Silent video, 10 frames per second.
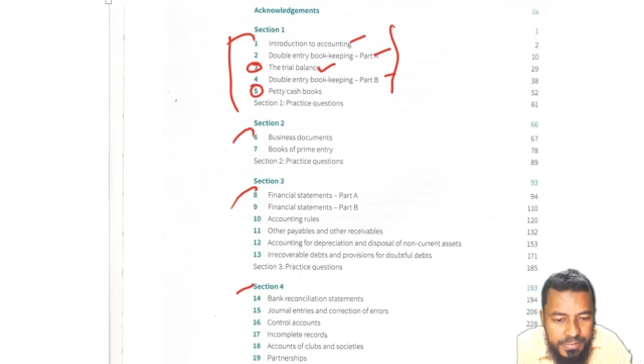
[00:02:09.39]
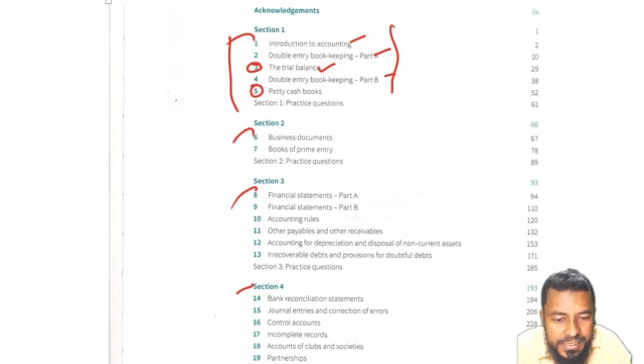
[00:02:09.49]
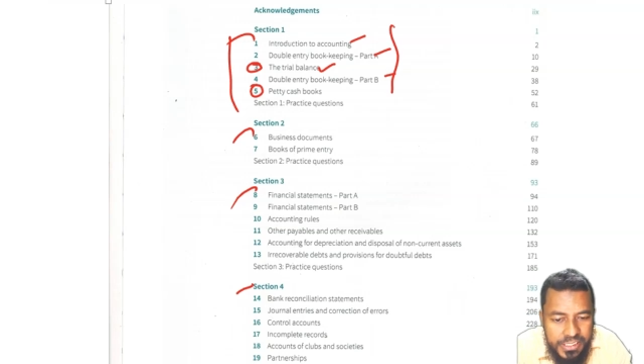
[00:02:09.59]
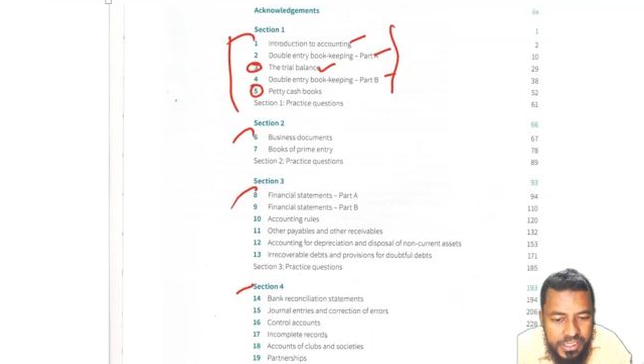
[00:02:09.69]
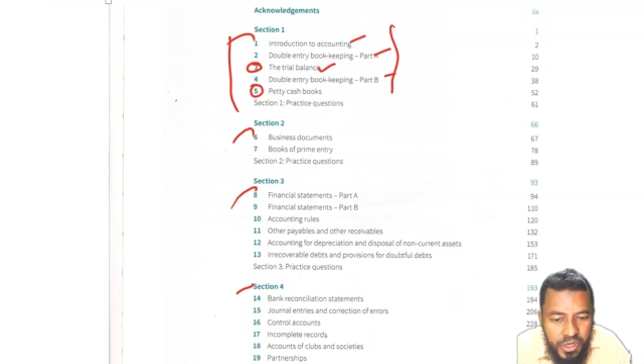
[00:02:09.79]

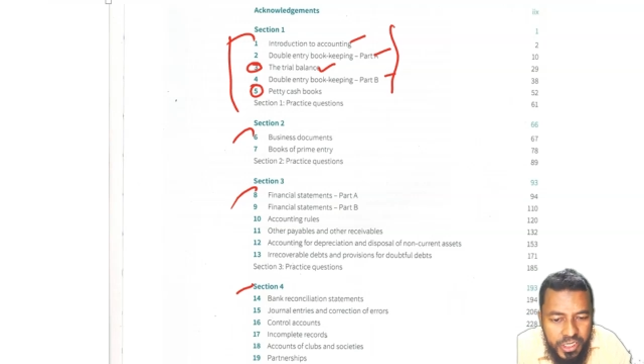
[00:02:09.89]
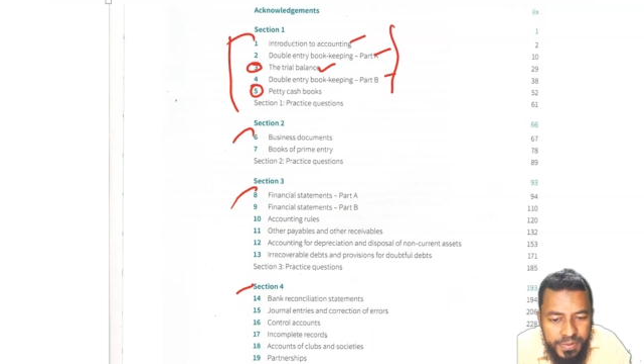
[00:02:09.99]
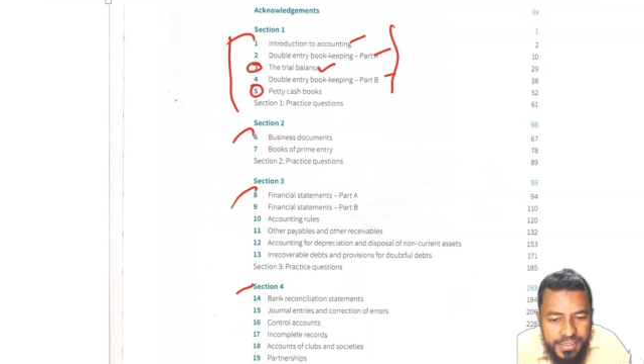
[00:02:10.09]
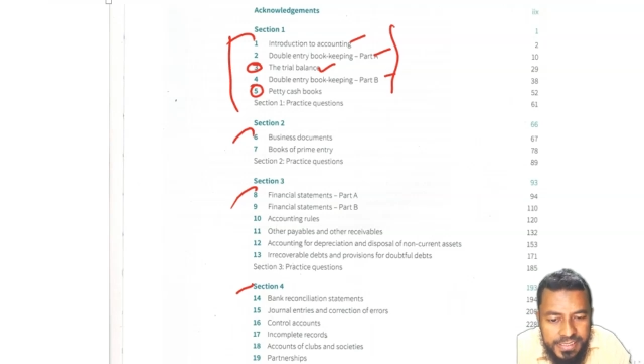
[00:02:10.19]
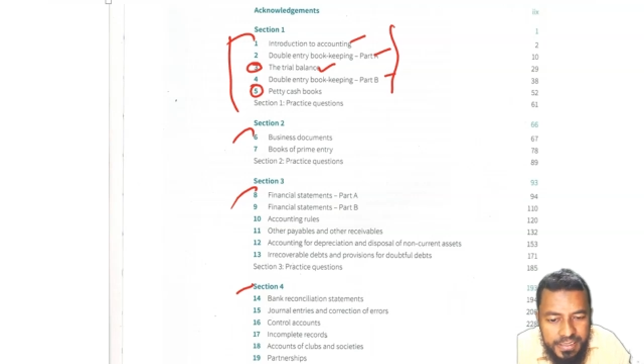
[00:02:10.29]
Business
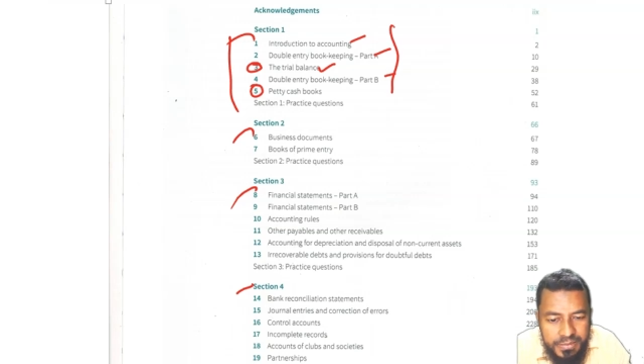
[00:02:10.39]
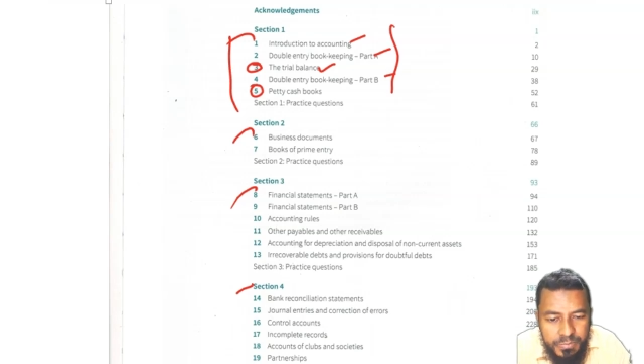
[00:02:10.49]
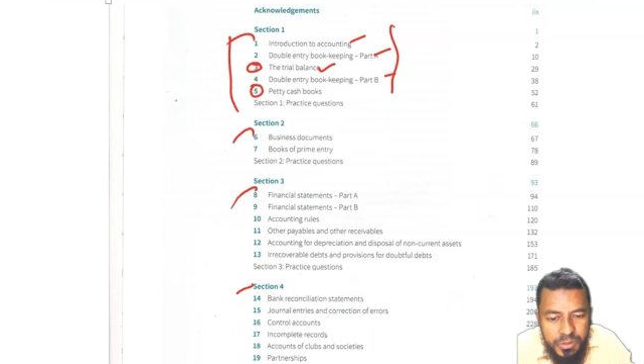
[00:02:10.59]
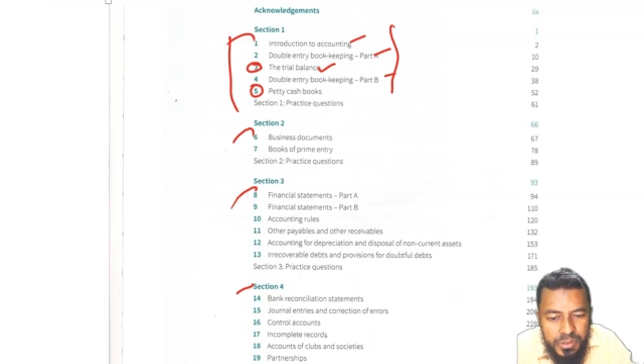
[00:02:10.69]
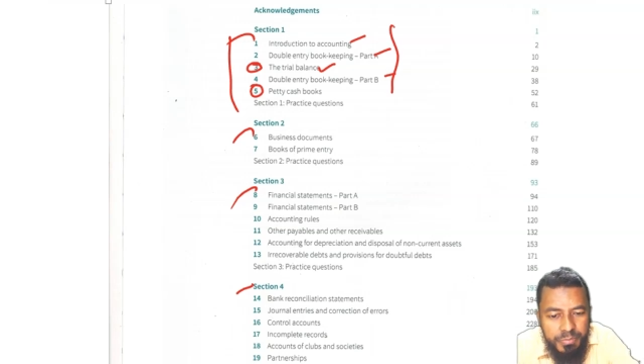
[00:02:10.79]
documents and
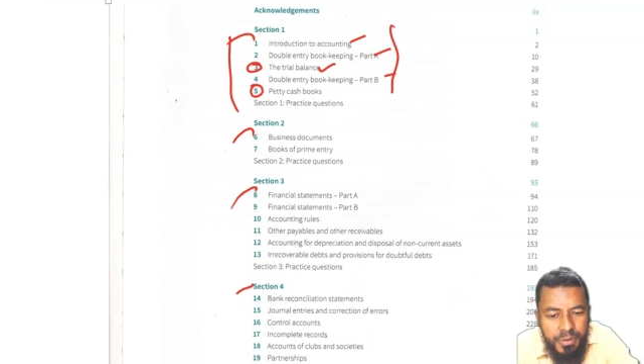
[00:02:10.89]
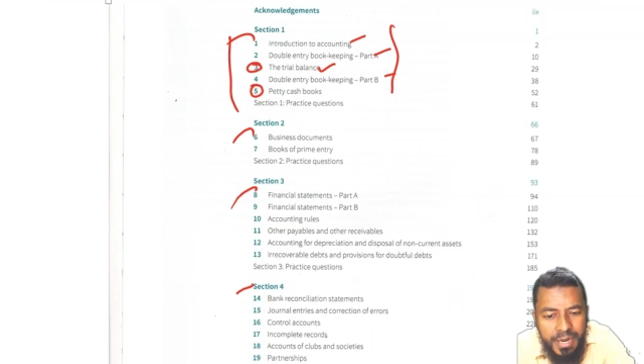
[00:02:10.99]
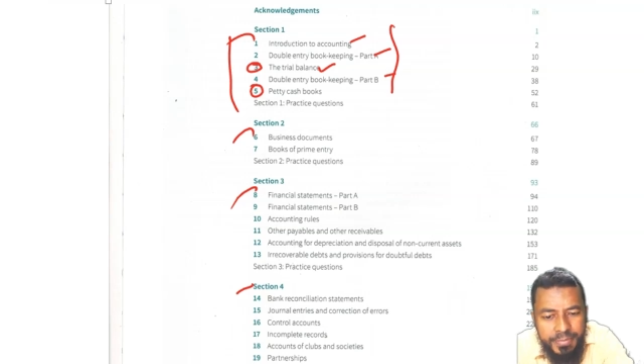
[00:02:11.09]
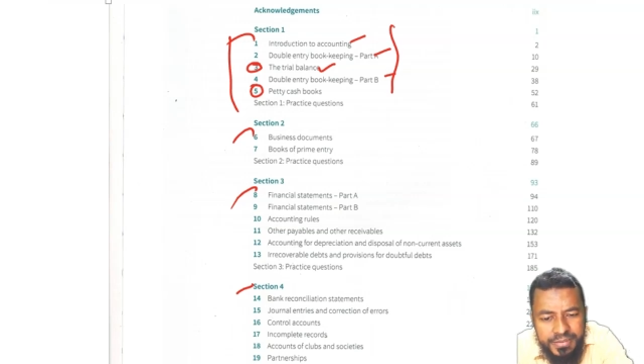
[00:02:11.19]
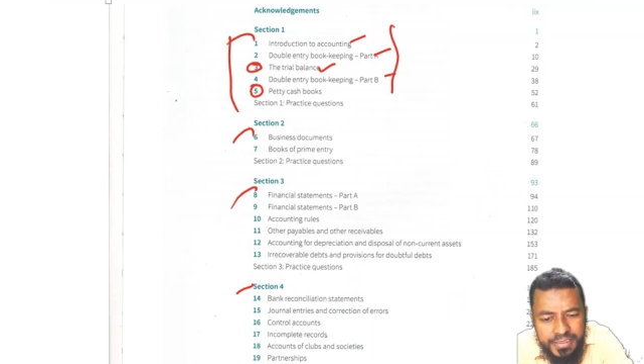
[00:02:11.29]
books of
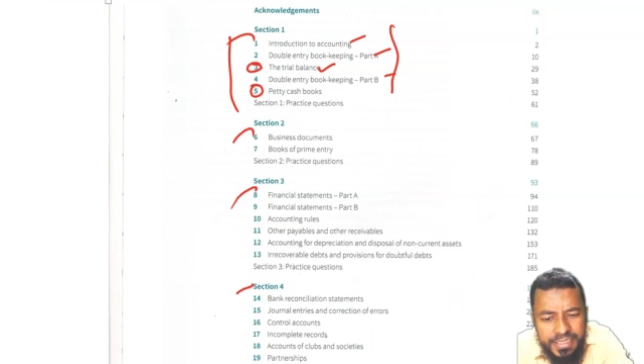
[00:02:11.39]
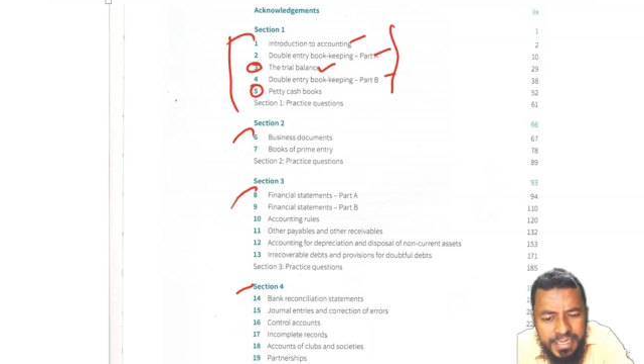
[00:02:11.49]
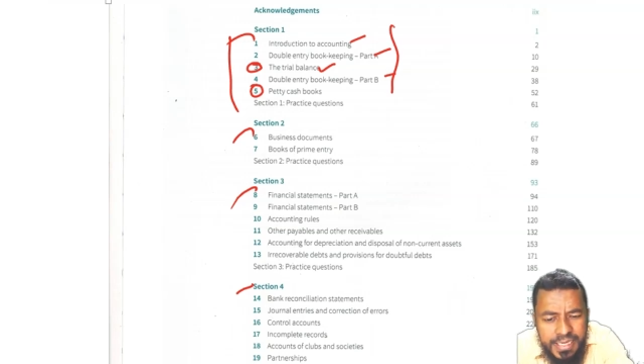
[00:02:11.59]
prime entry.